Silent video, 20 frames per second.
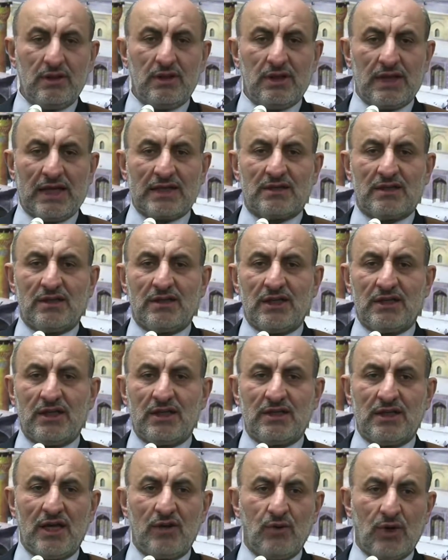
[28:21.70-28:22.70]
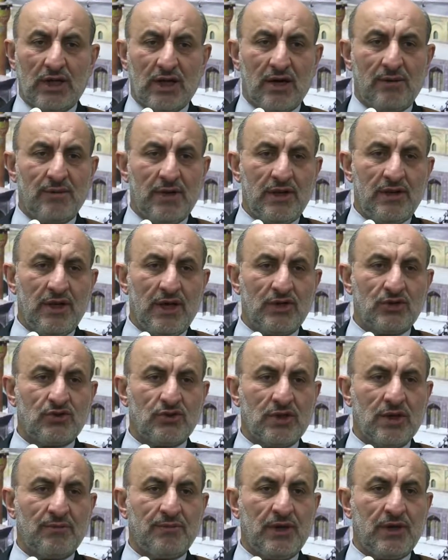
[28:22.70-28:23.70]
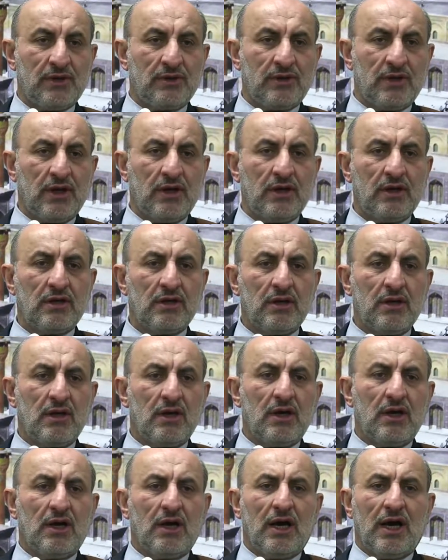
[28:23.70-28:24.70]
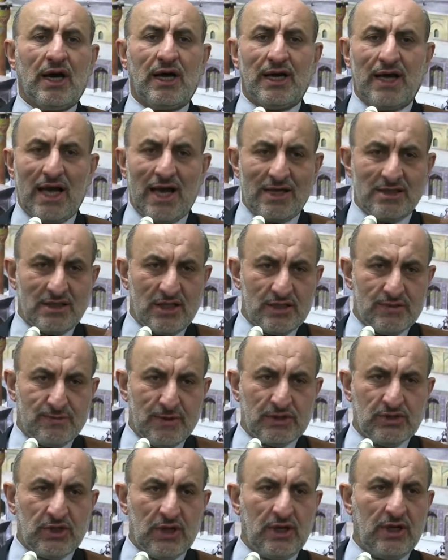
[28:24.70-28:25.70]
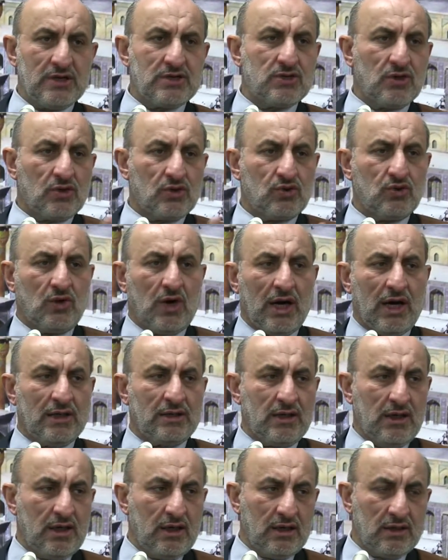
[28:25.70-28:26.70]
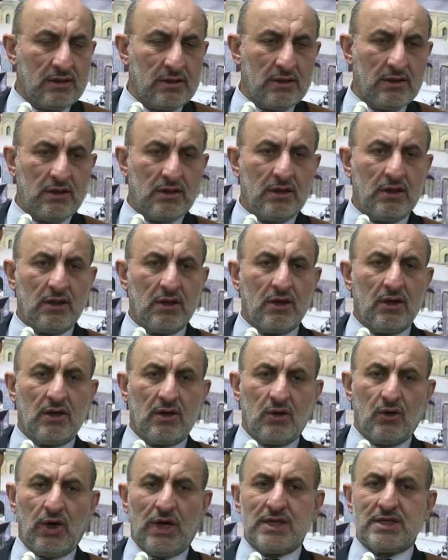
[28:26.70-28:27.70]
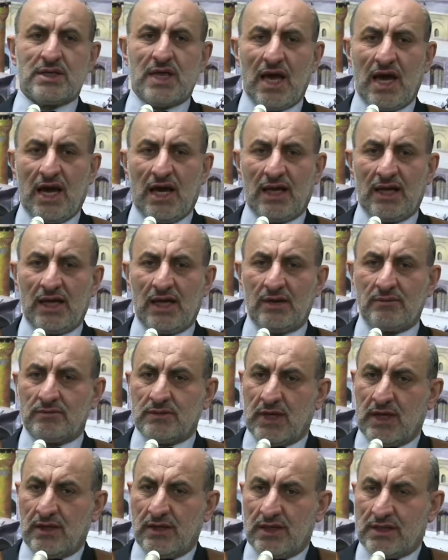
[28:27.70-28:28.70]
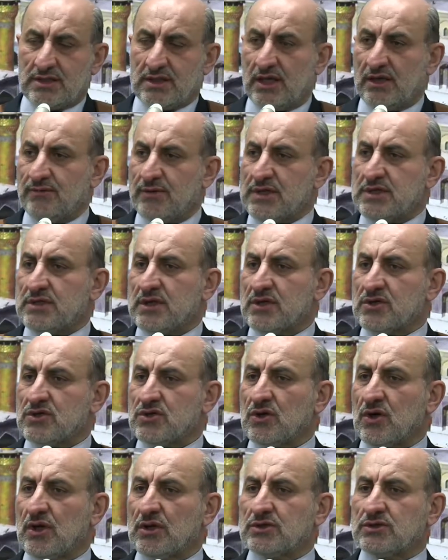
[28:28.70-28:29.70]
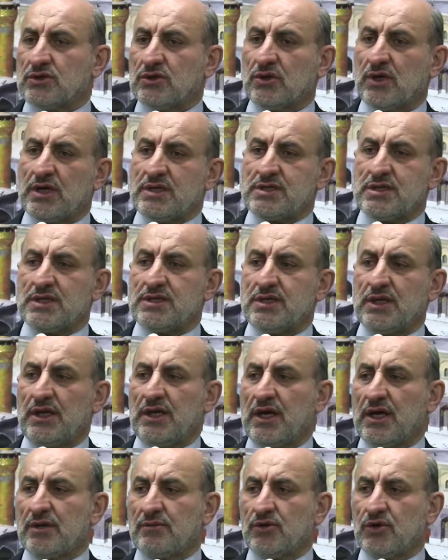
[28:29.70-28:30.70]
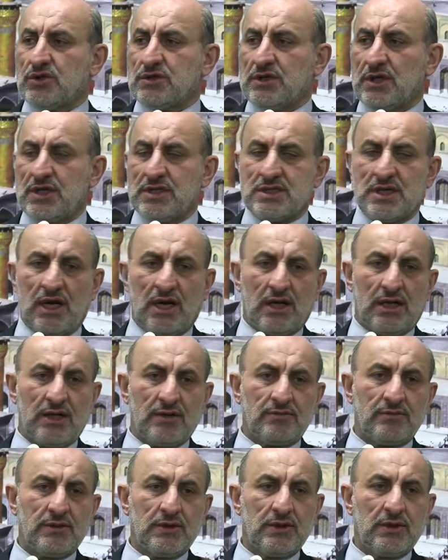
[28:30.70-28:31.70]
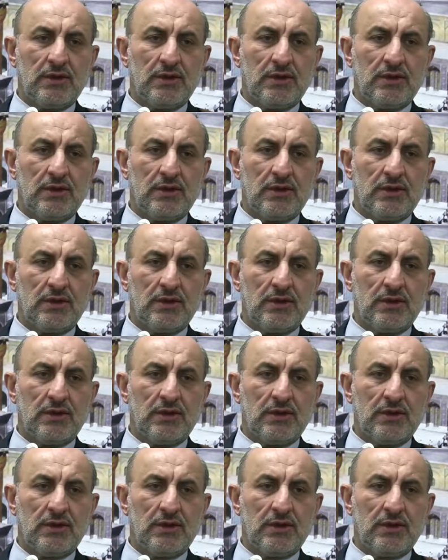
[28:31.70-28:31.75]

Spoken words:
that the detail will come in the issue number 3, I asked the specialist of two adil, and who is the a'lam, and they said Mr. So-and-so is the senior most, he is a'lam.